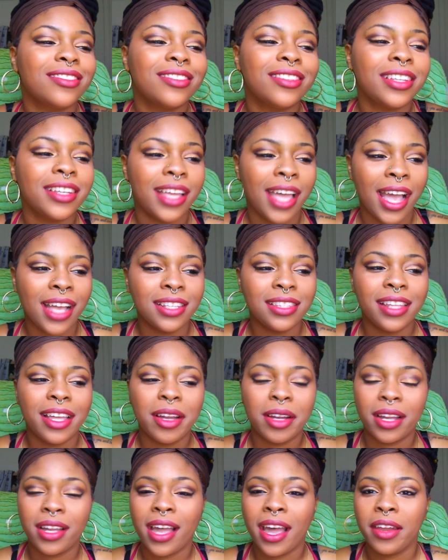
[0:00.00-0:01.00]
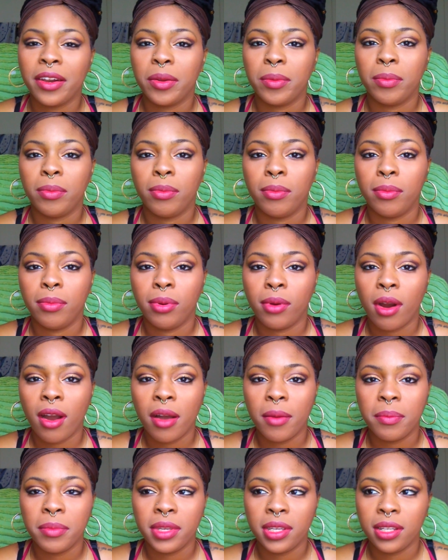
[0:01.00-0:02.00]
the case that kind of
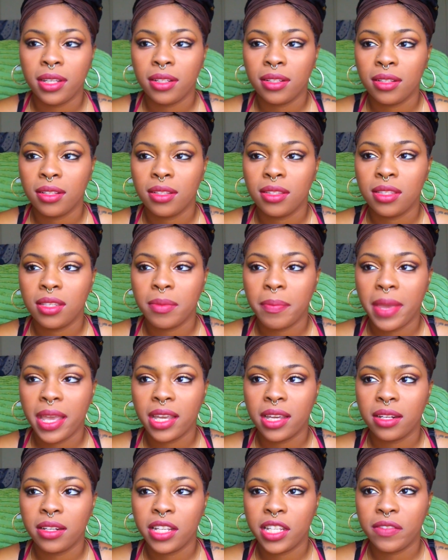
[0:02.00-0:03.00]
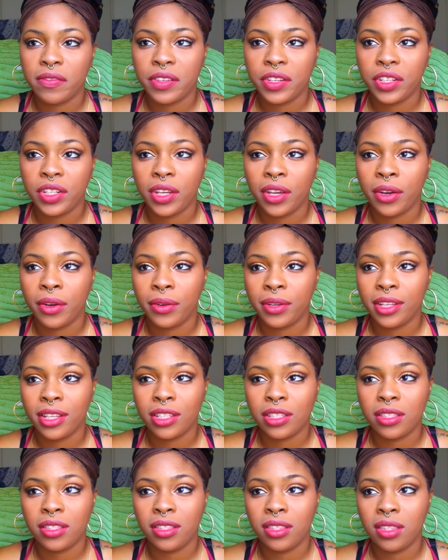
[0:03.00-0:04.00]
brought me to making this video
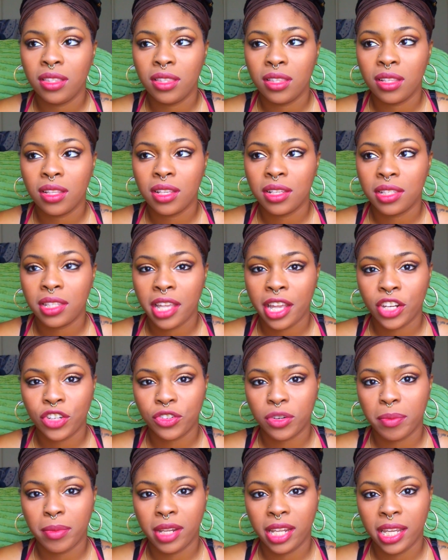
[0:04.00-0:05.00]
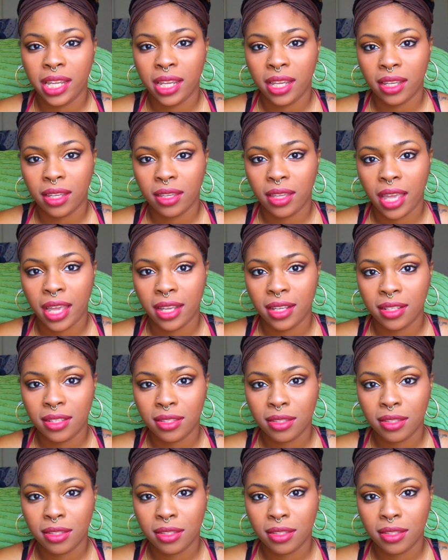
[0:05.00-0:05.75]
is the Sandra Bland case.